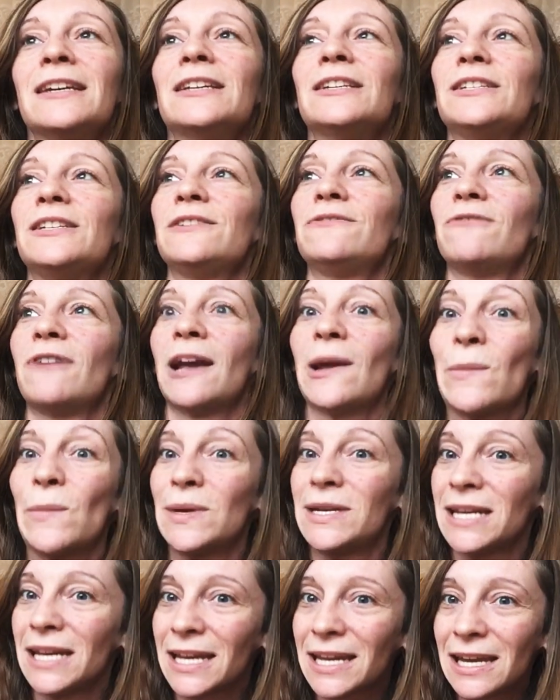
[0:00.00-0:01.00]
She's very
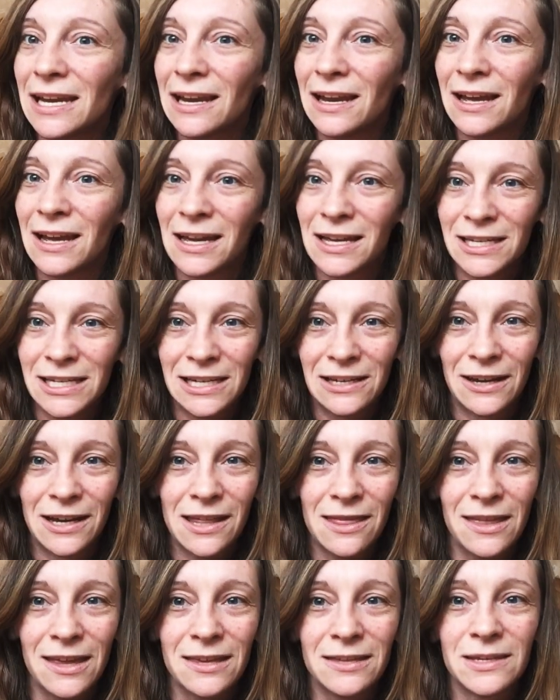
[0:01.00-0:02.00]
particular, she
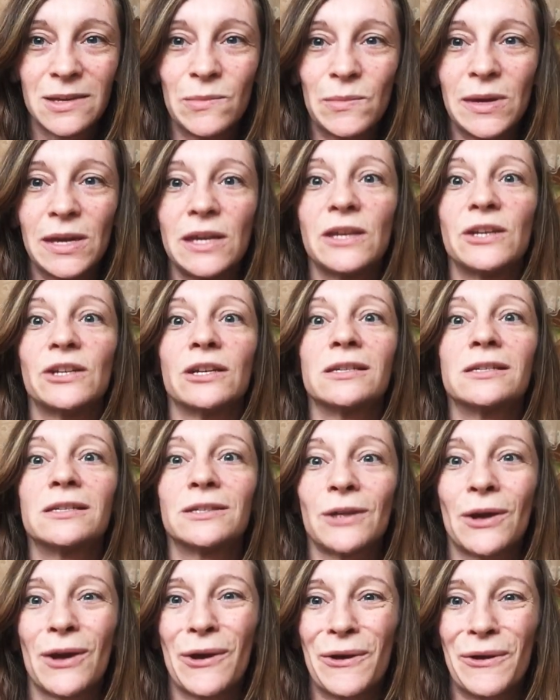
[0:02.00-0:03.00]
likes things to be
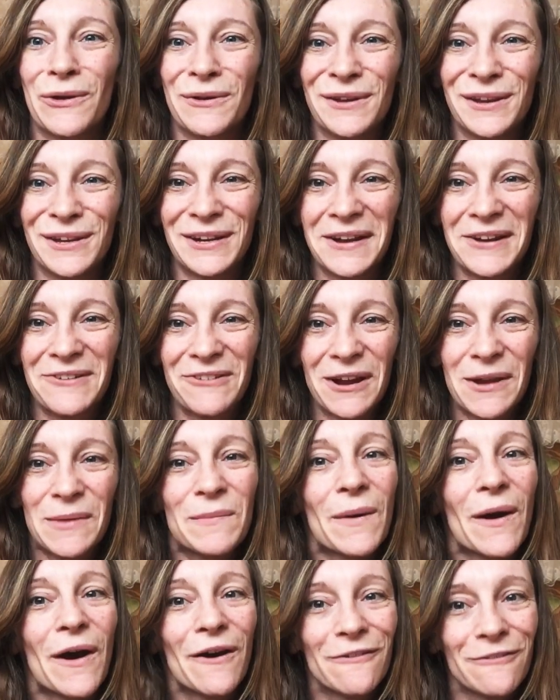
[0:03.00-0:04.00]
just so, you know, very
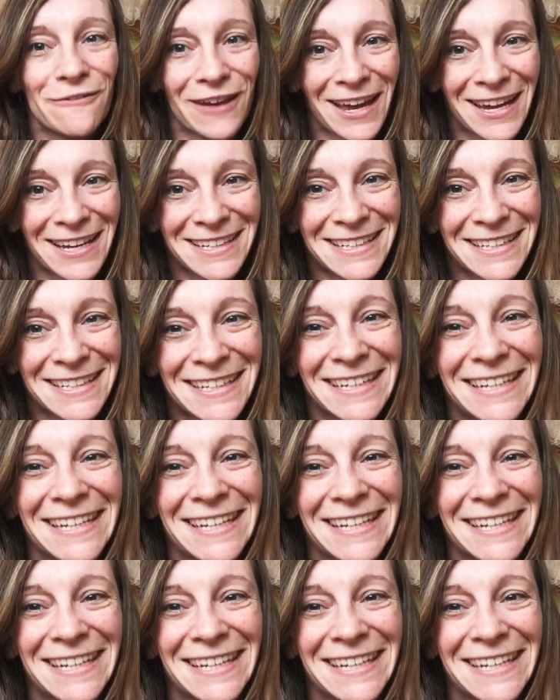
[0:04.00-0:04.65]
perfect.